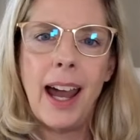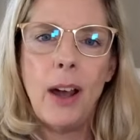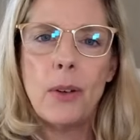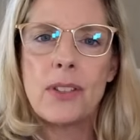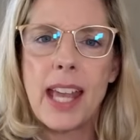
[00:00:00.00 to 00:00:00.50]

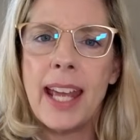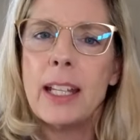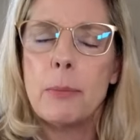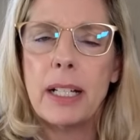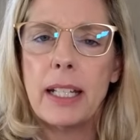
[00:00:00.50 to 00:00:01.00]
How is
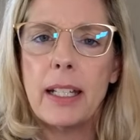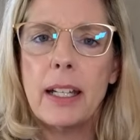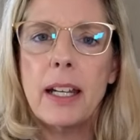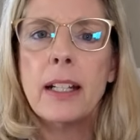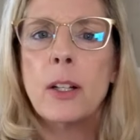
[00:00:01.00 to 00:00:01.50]

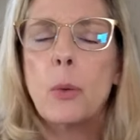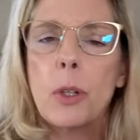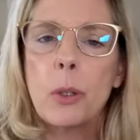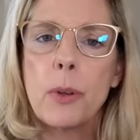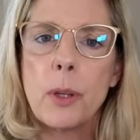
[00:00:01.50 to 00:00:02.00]
anybody going to
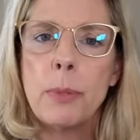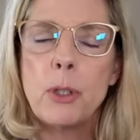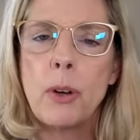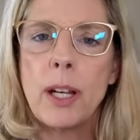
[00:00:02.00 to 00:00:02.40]
work with a